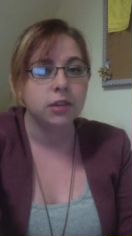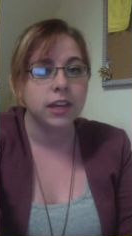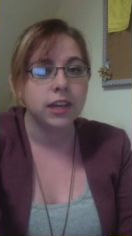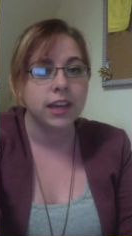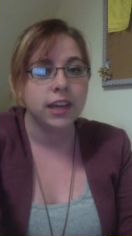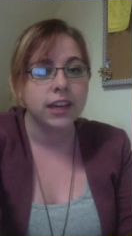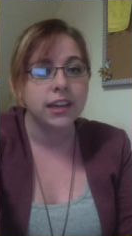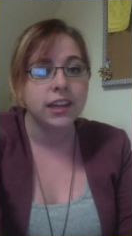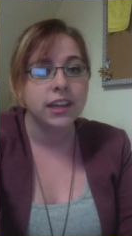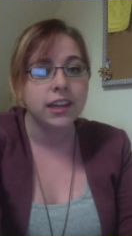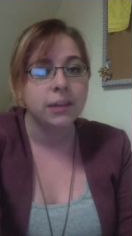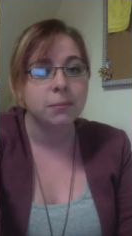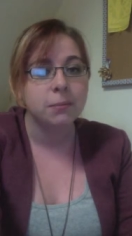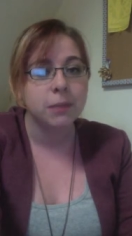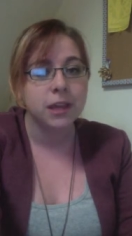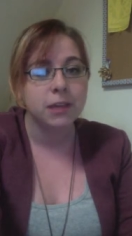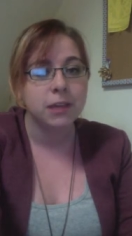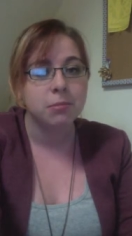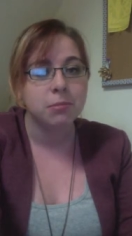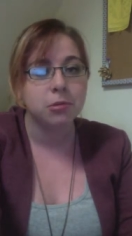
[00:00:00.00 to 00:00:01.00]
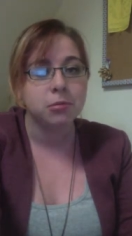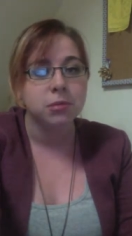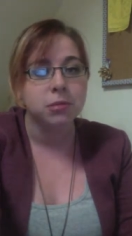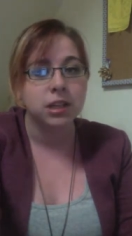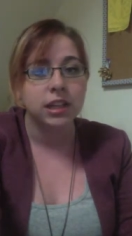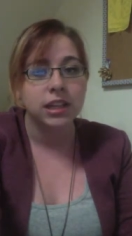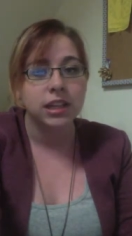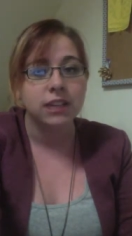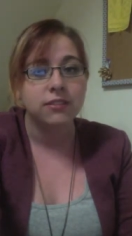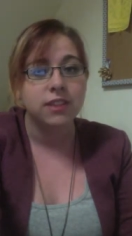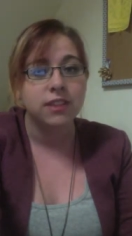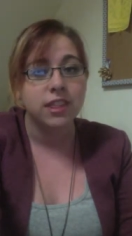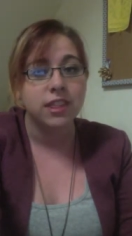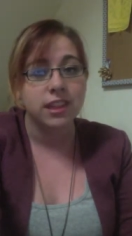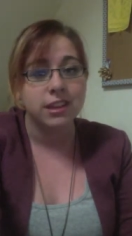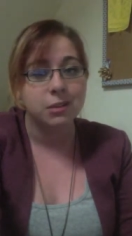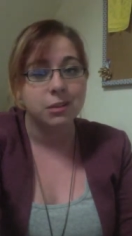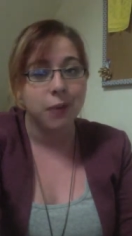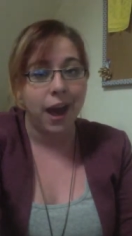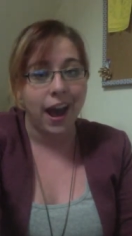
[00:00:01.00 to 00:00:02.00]
Guinea, people believed
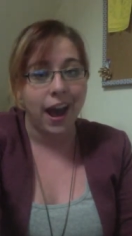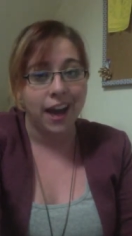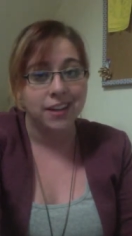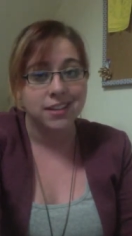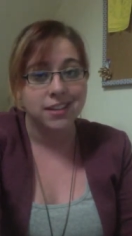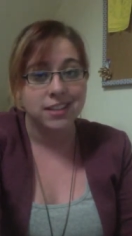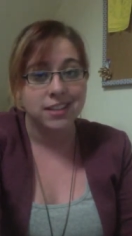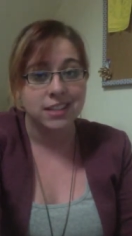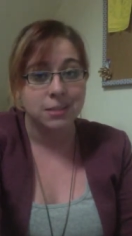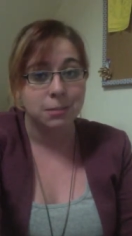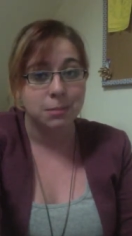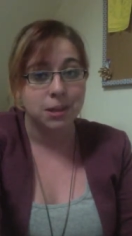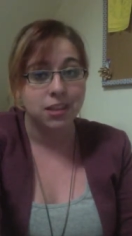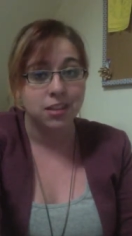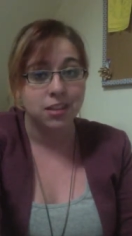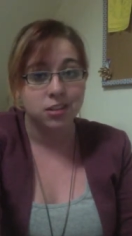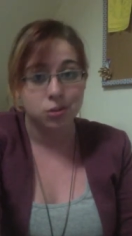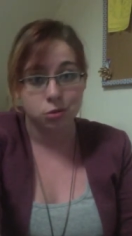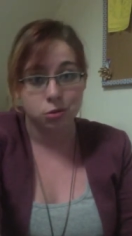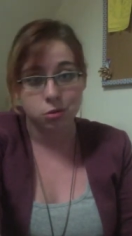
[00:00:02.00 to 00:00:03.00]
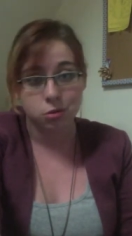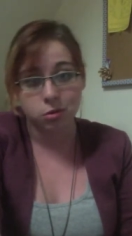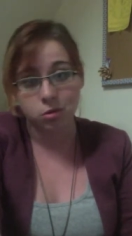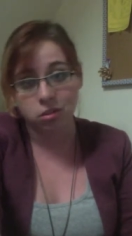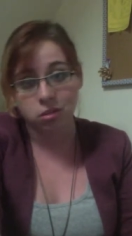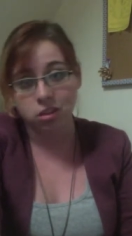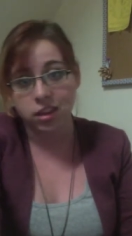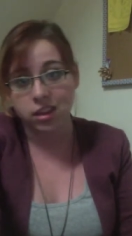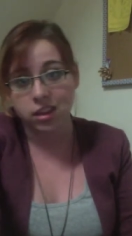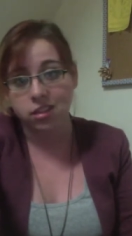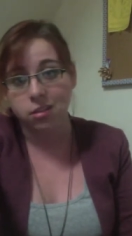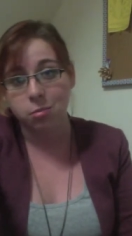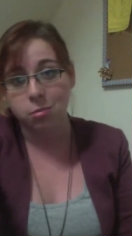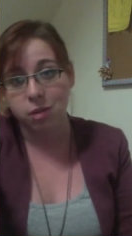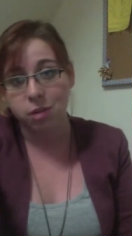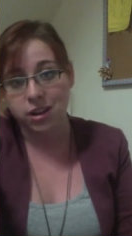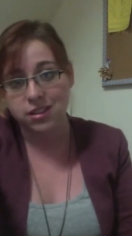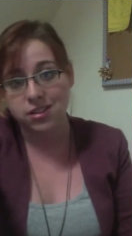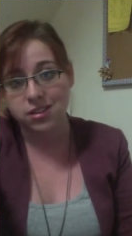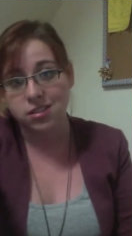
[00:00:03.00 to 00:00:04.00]
that you had to speak the truth in the
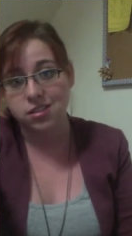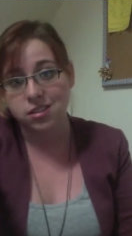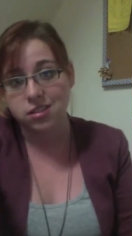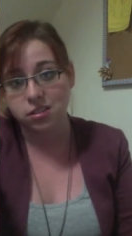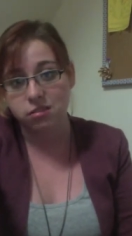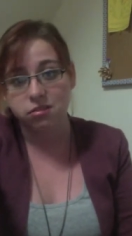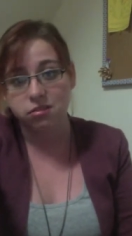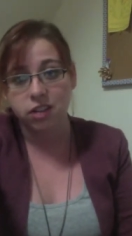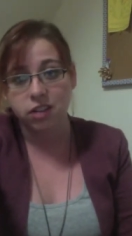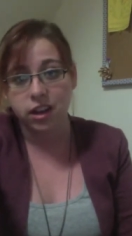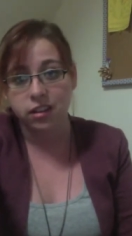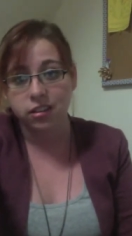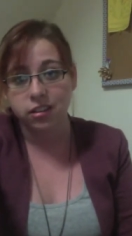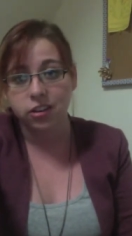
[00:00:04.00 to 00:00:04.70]
presence of fossil